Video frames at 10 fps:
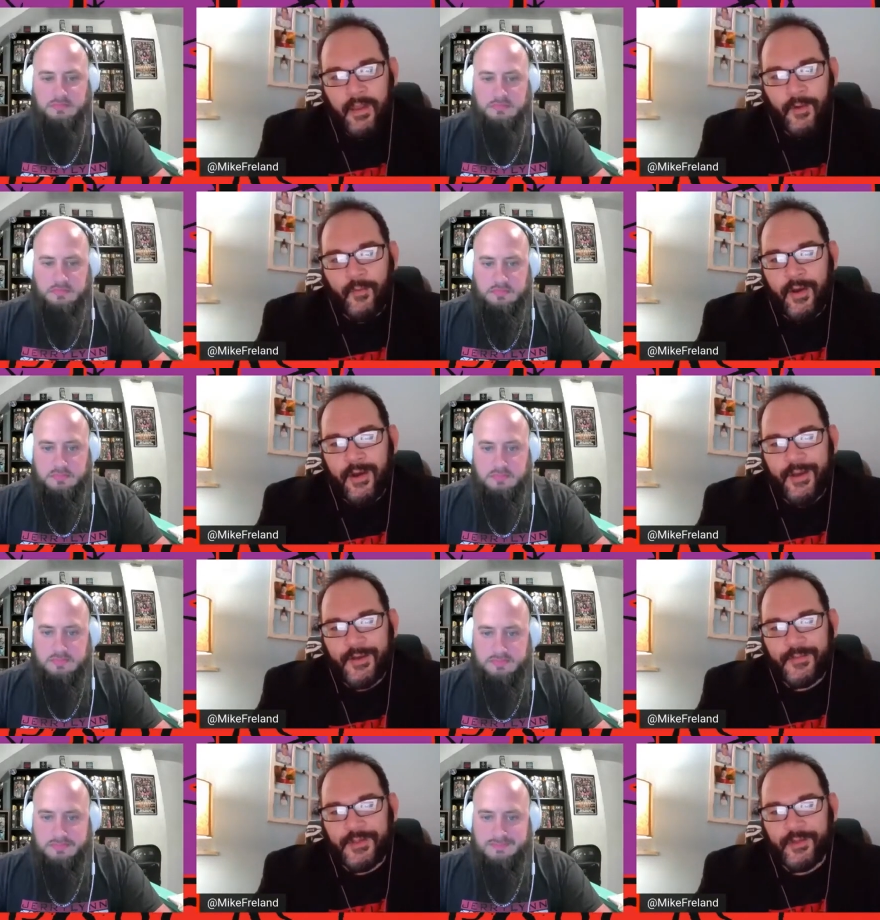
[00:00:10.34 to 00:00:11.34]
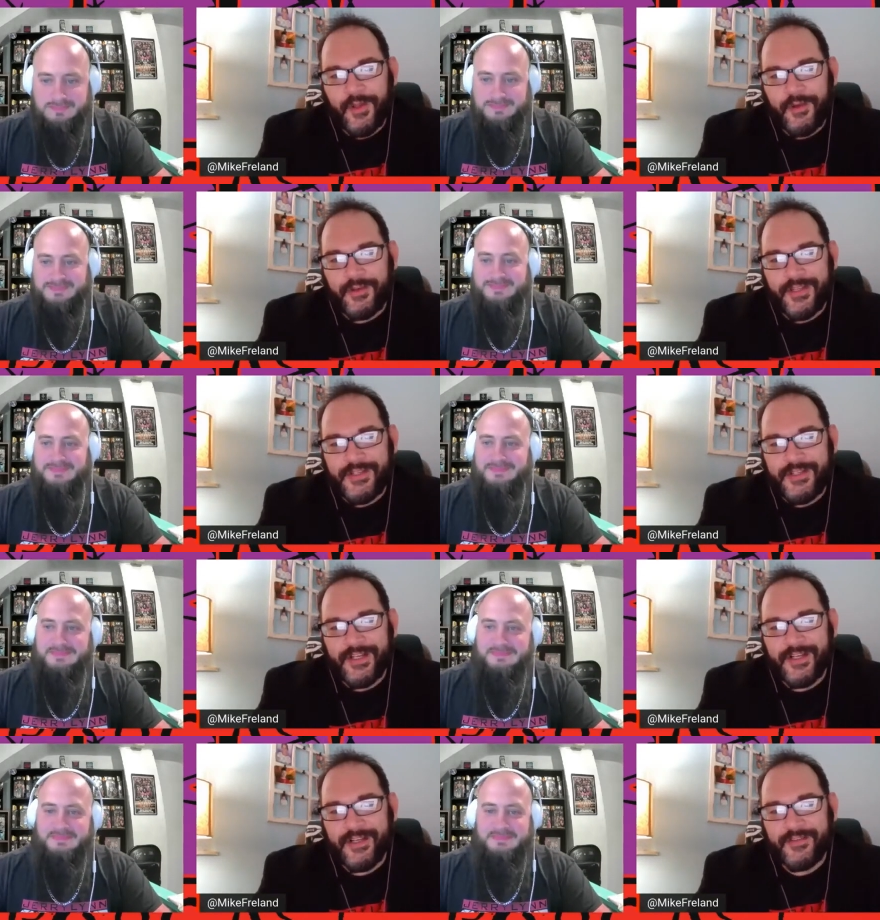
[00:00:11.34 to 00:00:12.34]
Speaker 1: Welcome to another edition
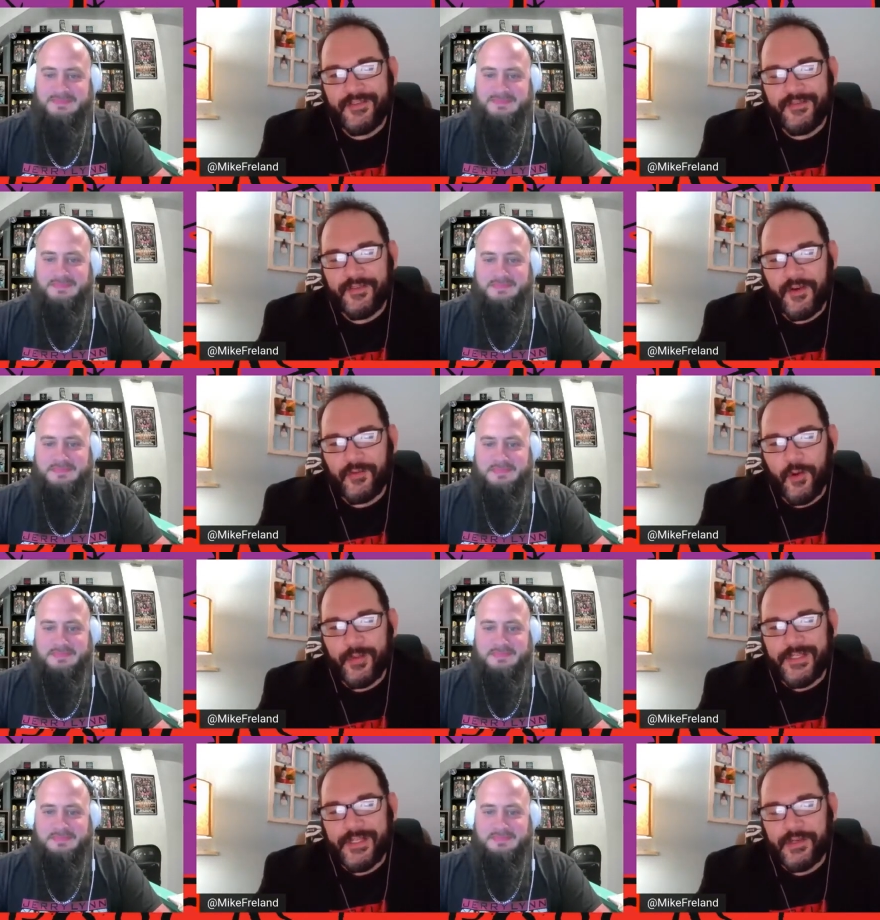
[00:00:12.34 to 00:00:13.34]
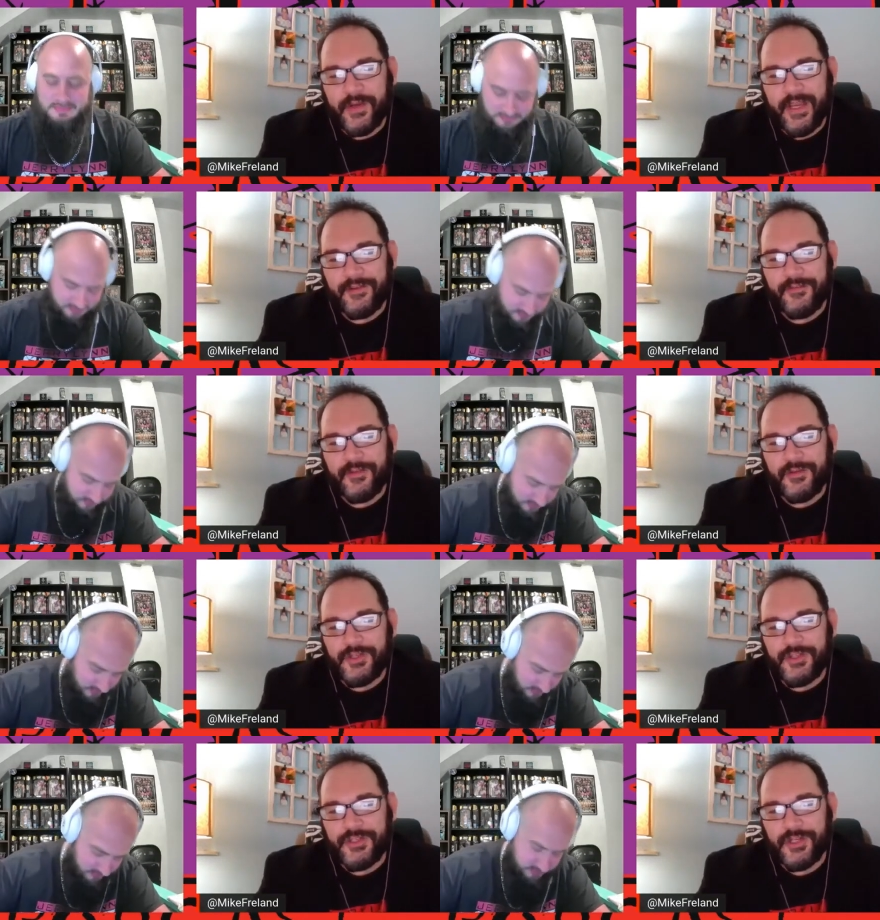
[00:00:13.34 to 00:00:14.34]
of Front Row Material and
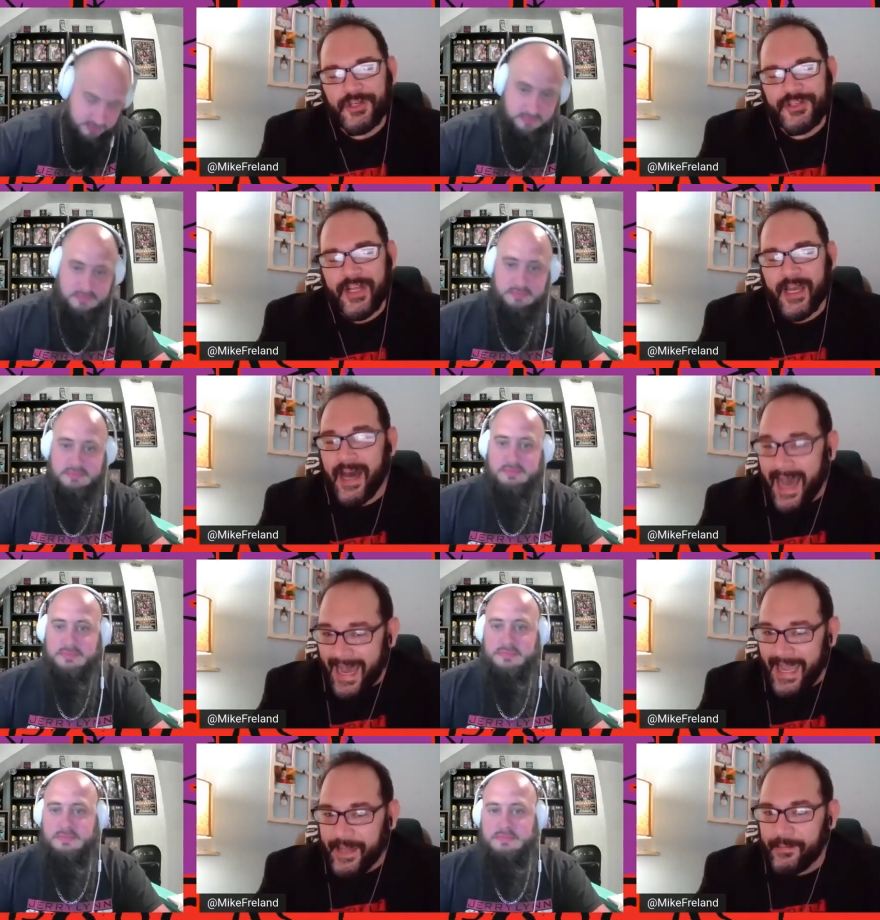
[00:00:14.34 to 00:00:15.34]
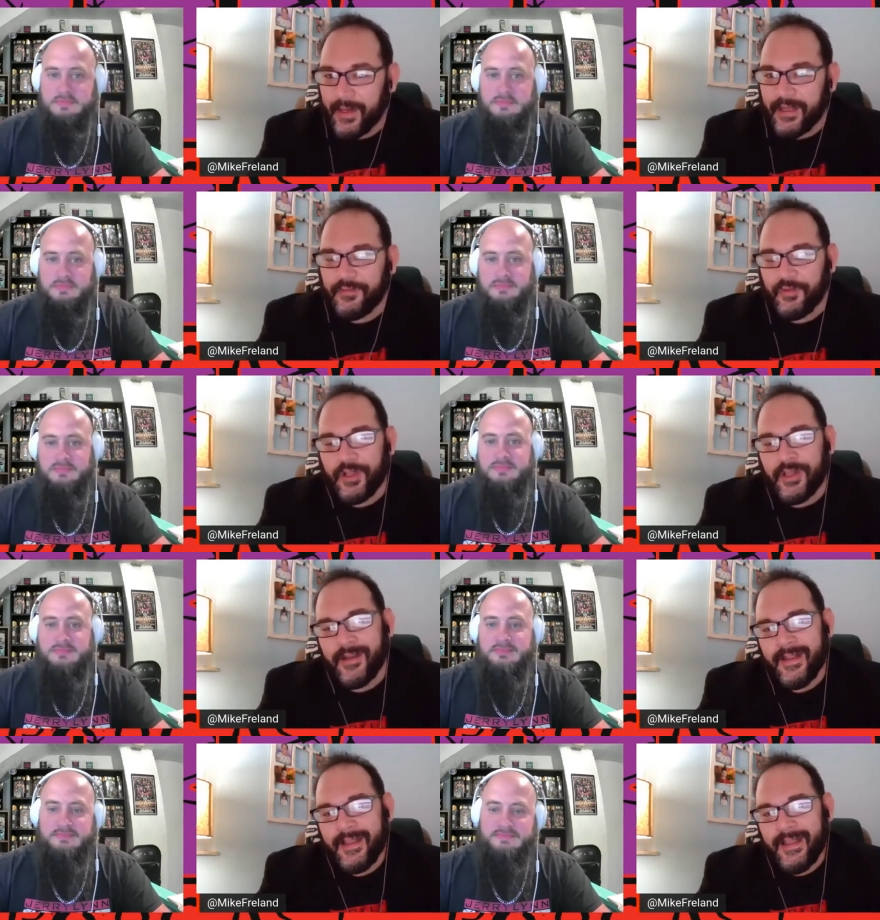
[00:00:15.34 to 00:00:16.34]
Future Stars Now. I am Mike
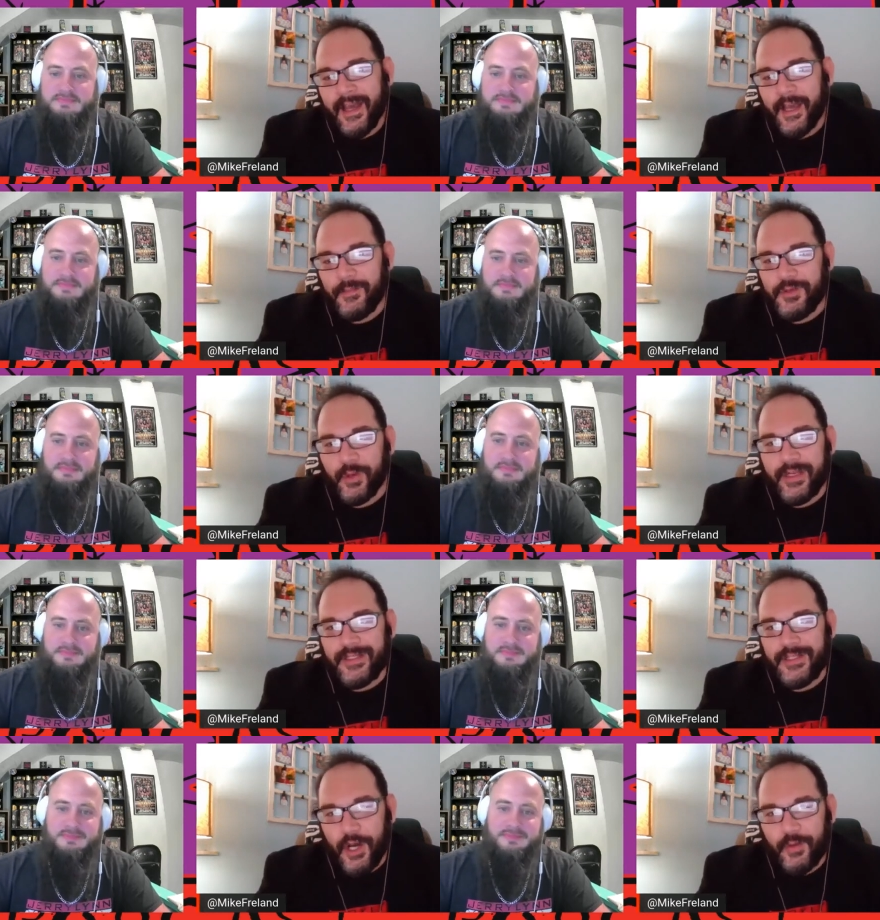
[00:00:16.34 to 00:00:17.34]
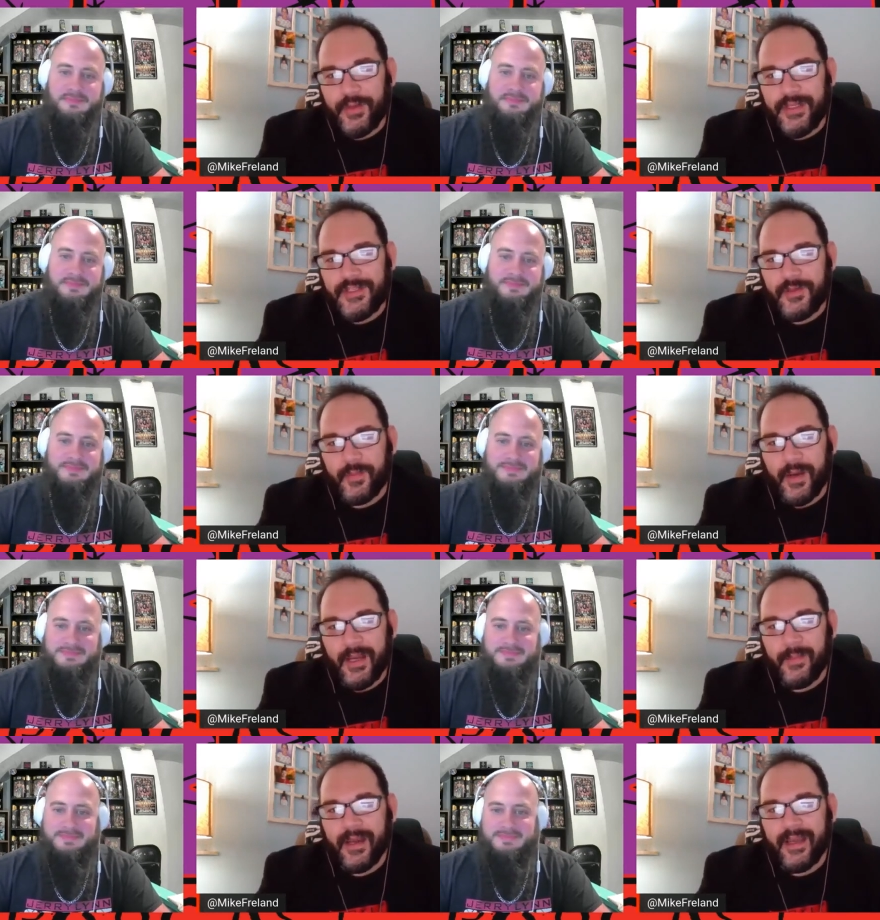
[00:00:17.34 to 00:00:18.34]
Freland. I am joined, as always,
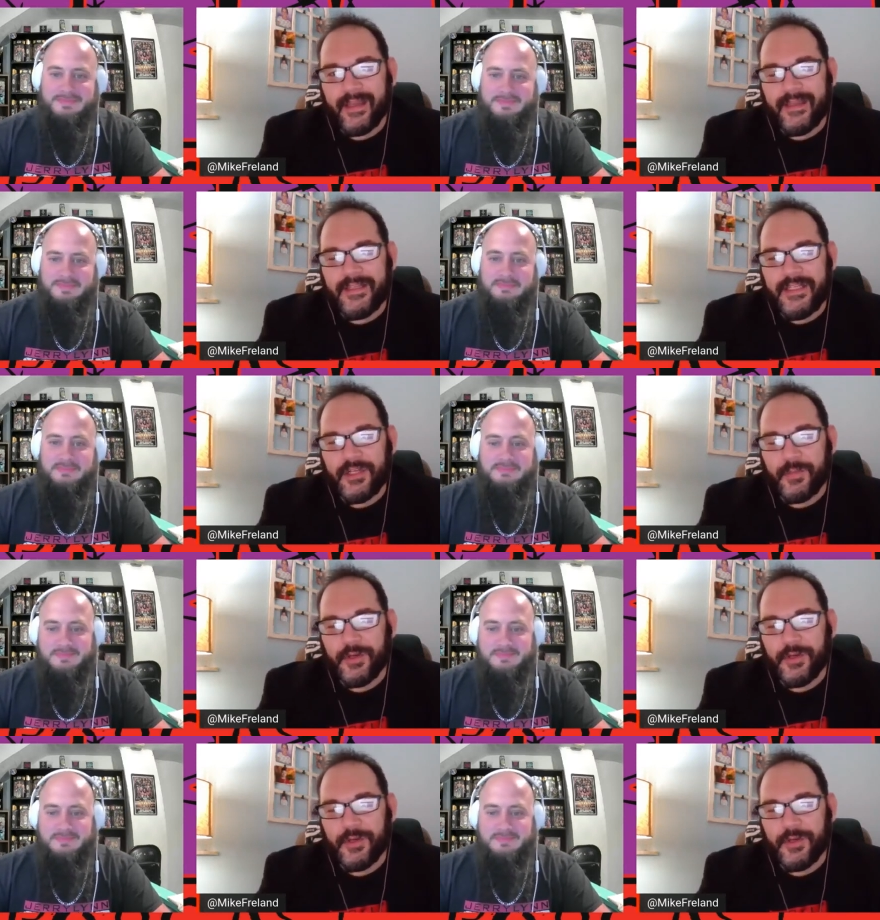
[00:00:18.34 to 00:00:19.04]
by my dear